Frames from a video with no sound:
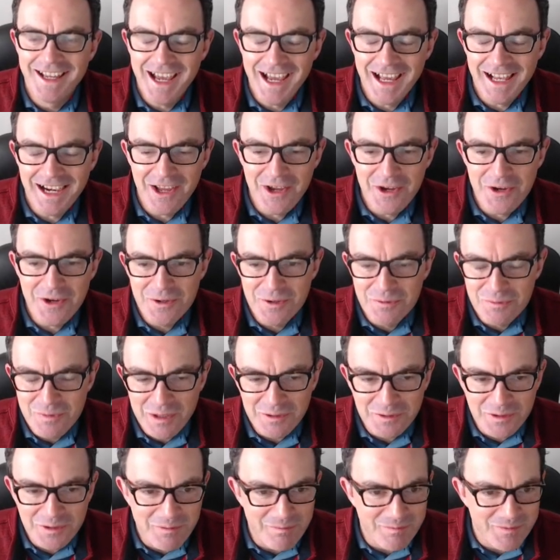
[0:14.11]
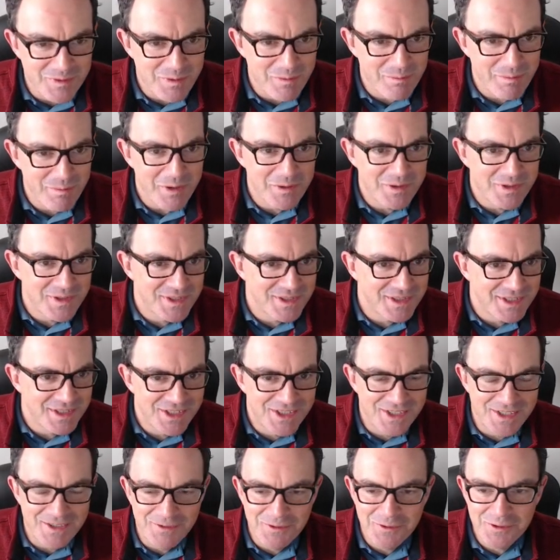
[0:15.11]
Hello and welcome to a bonus
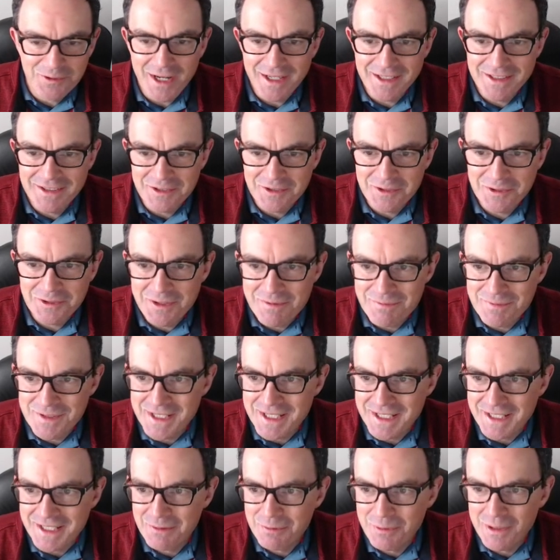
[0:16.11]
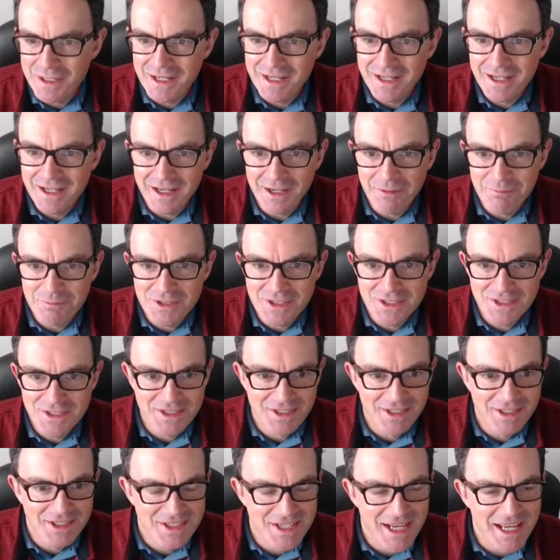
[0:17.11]
edition of Cracking the Cryptic, where I'm just
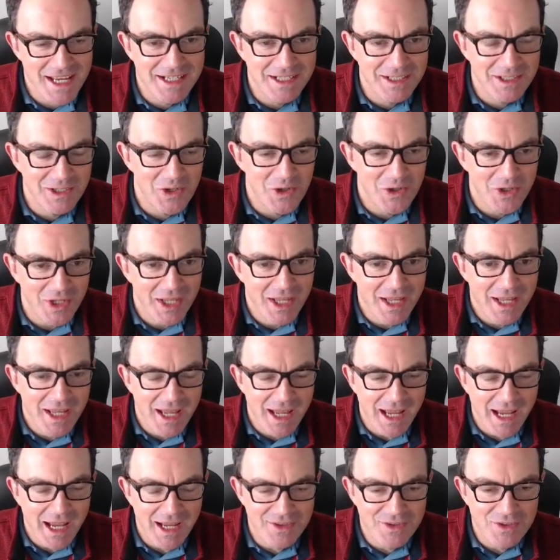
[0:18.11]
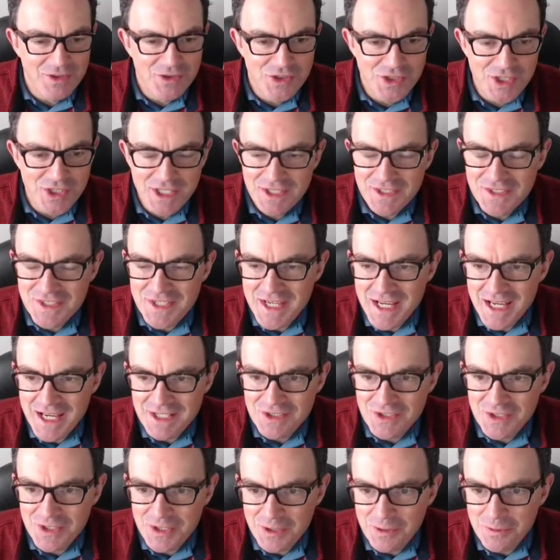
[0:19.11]
going to take a look at the
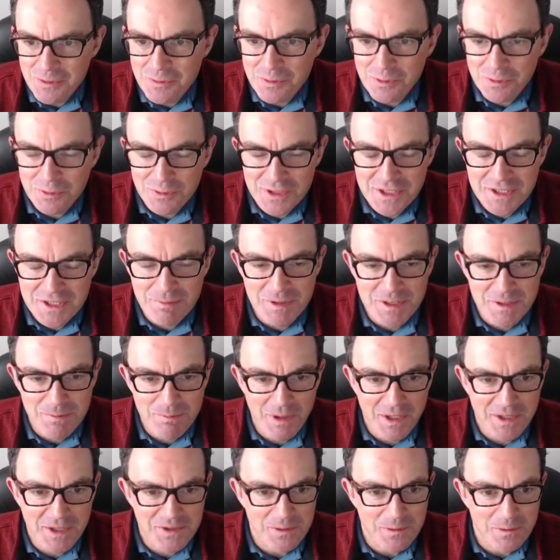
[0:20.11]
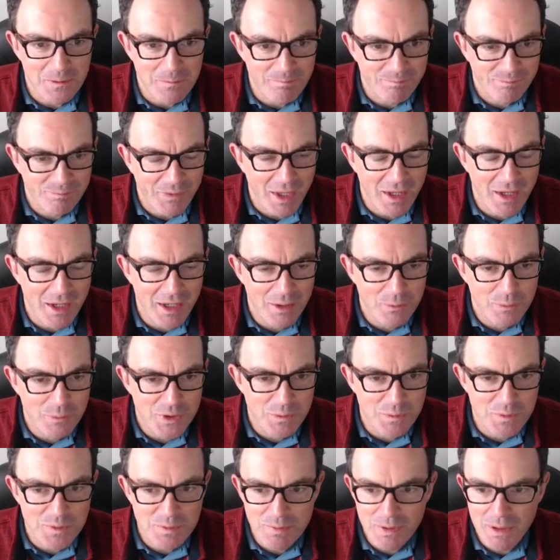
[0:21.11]
GCHQ Christmas Puzzle, uh,
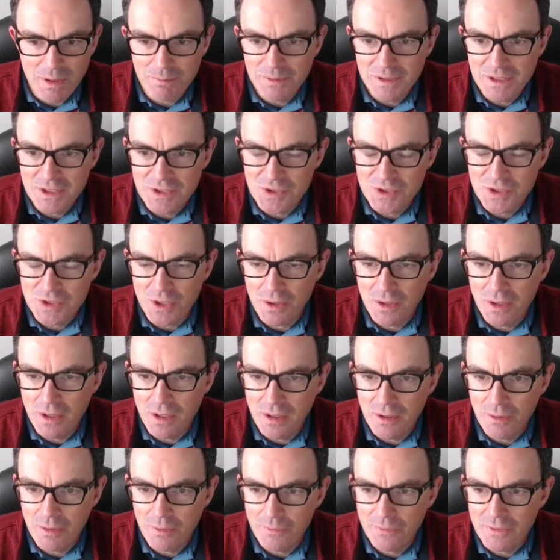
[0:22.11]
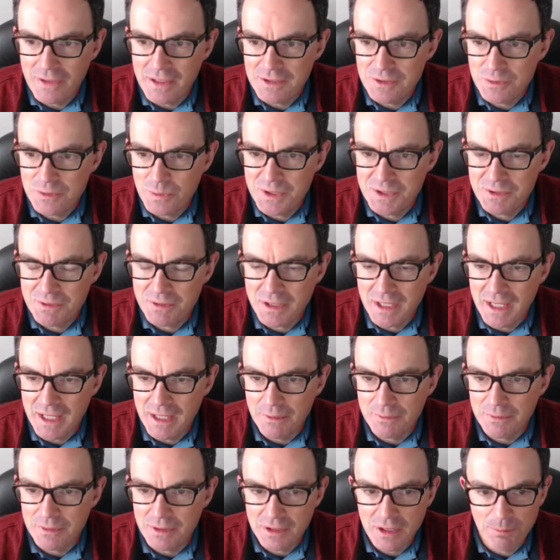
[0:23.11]
which was published uh, on their Twitter
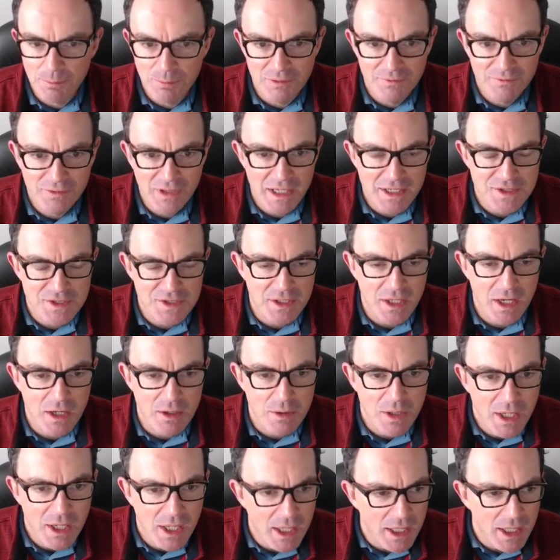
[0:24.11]
account a couple of days ago.